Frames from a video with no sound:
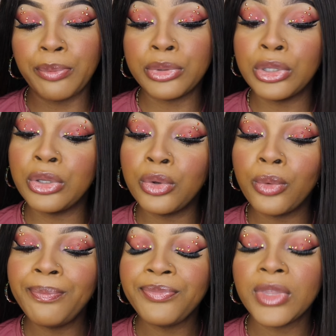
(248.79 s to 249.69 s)

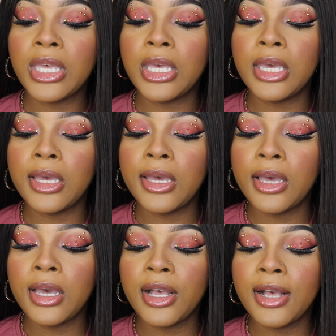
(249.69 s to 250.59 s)
blue.
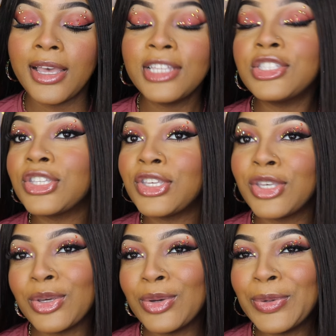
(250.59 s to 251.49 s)
It's
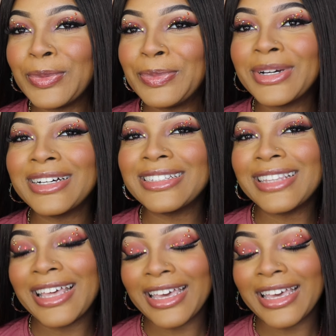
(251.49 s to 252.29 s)
cute, but